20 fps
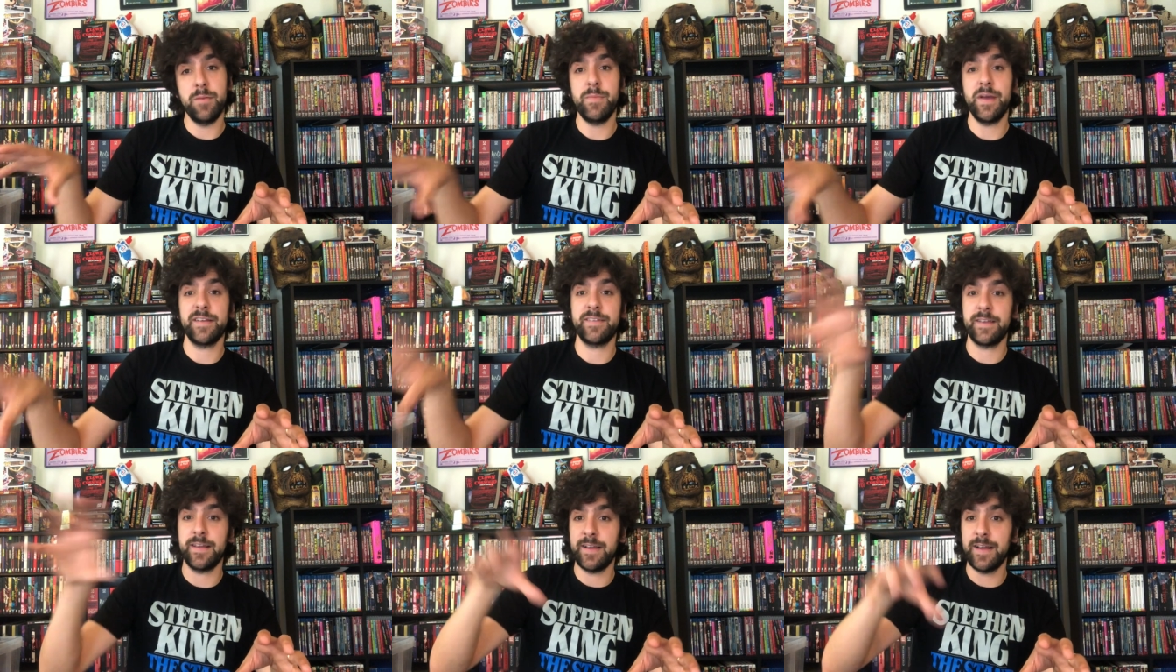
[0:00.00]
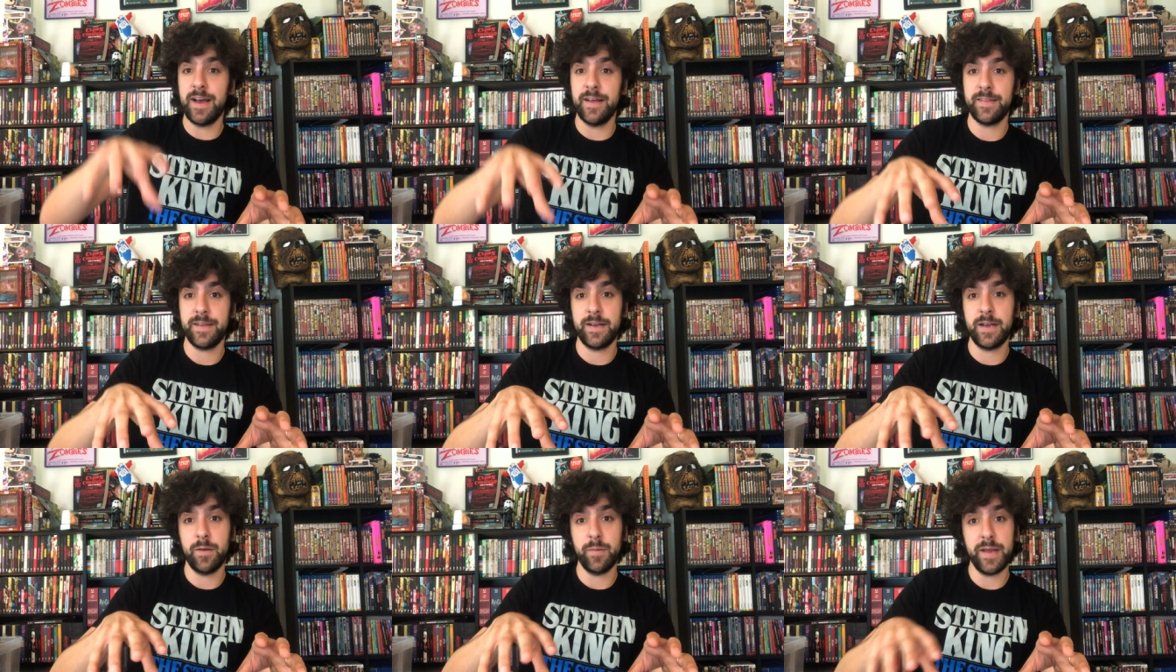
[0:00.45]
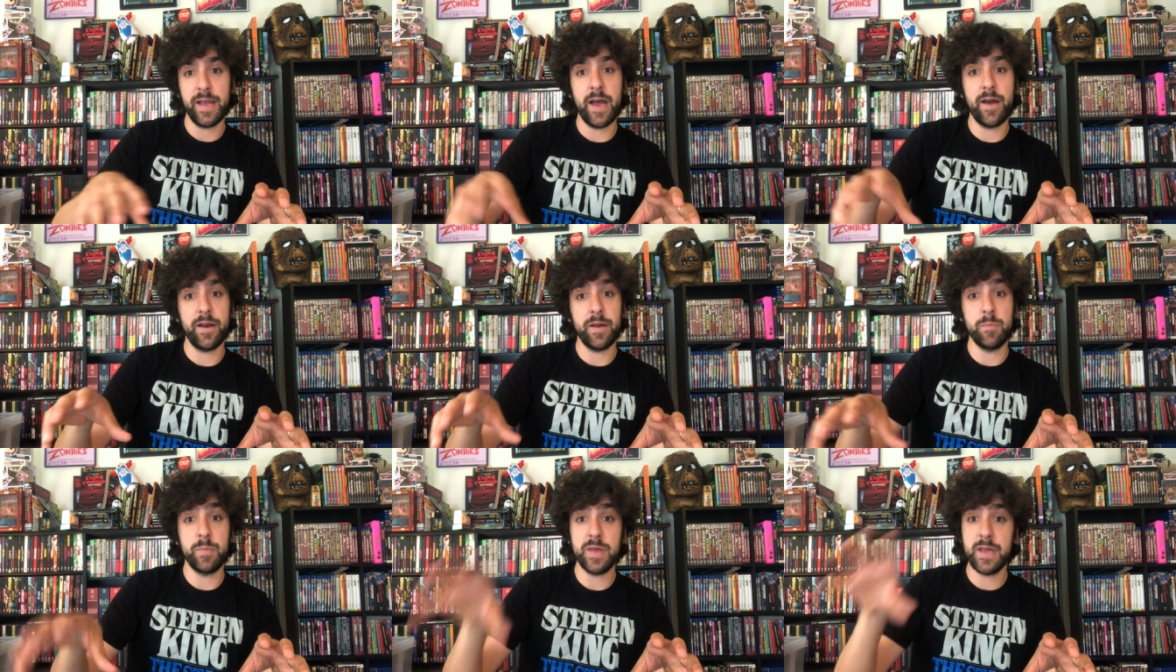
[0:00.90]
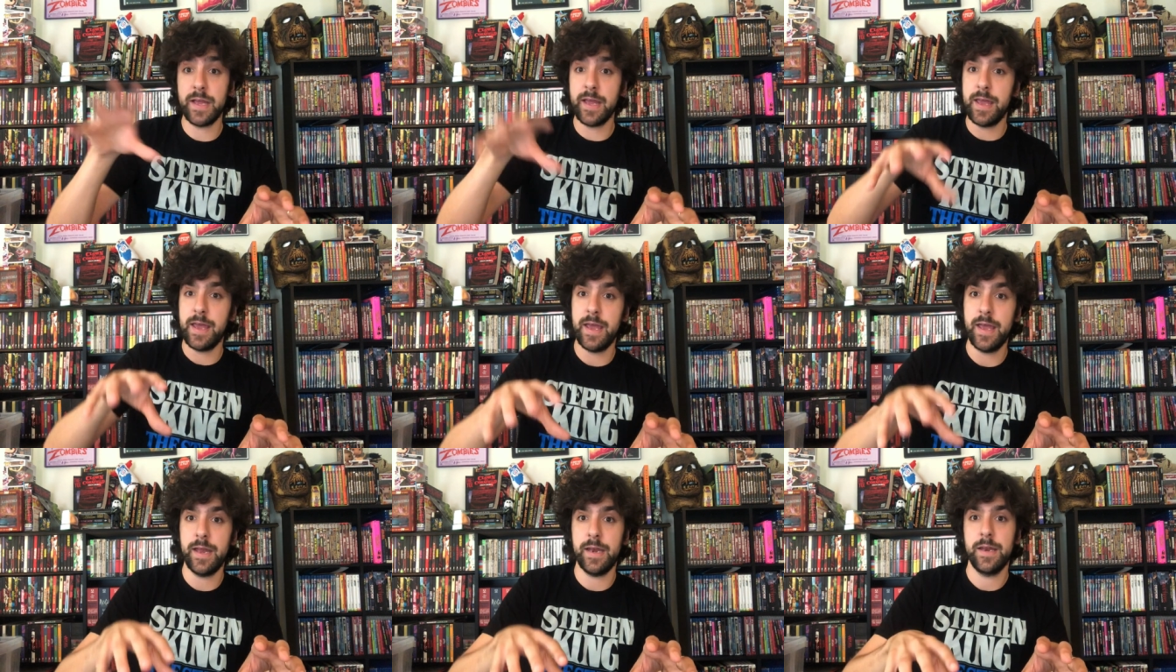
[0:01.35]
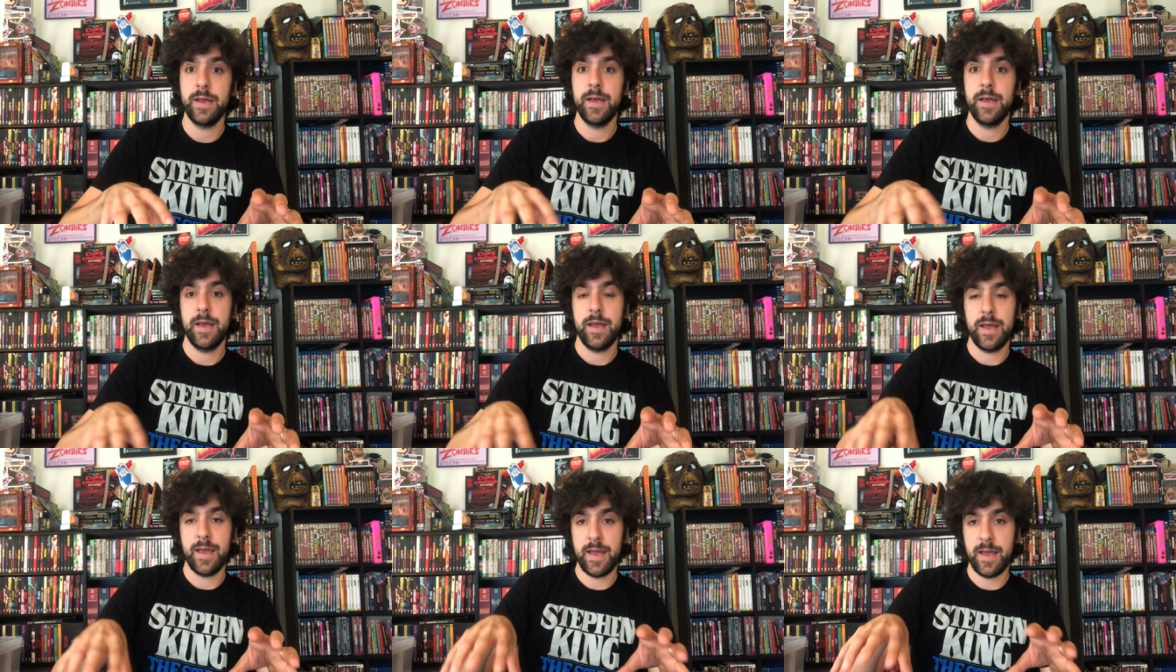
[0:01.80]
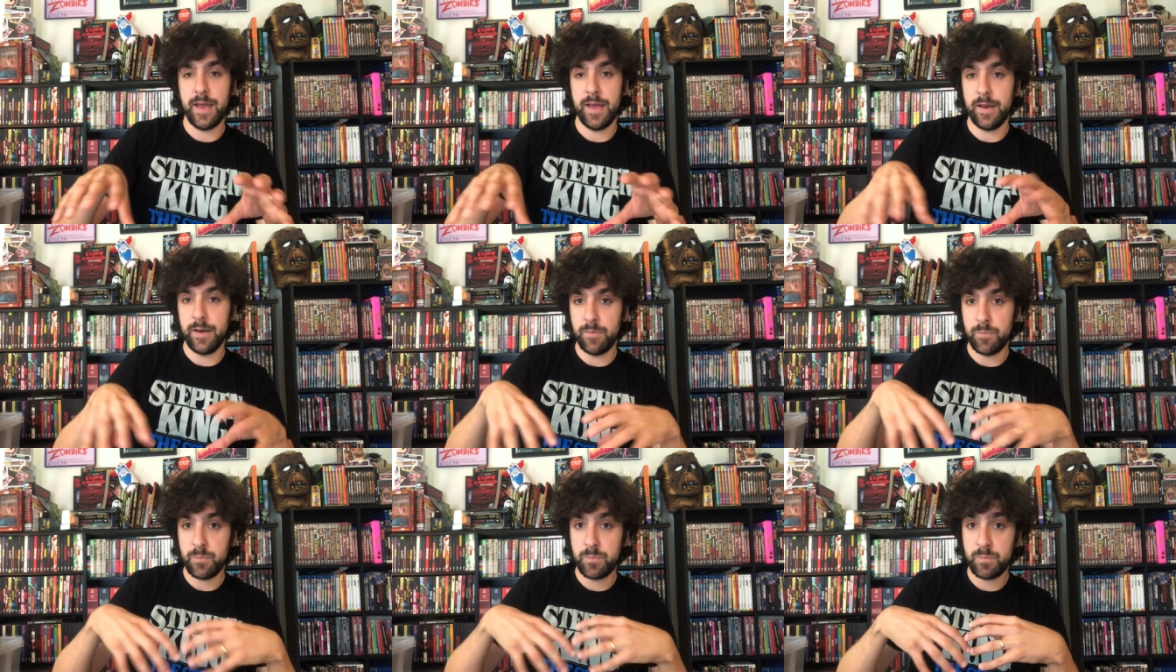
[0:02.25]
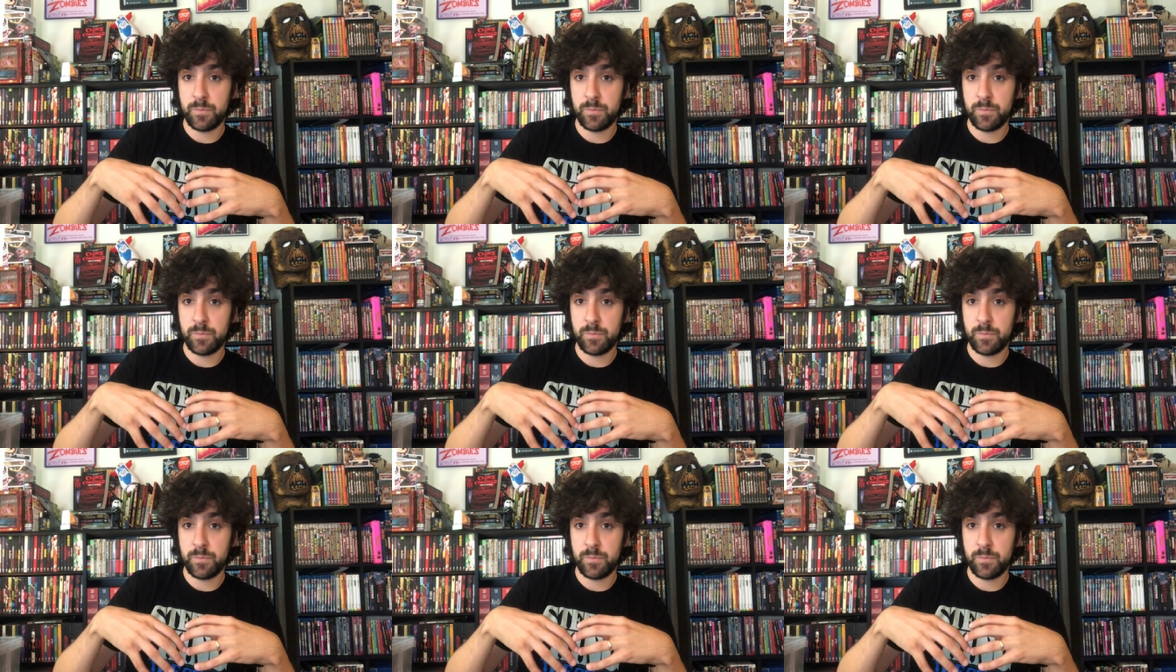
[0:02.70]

Mexican Gothic coming out and being a hit and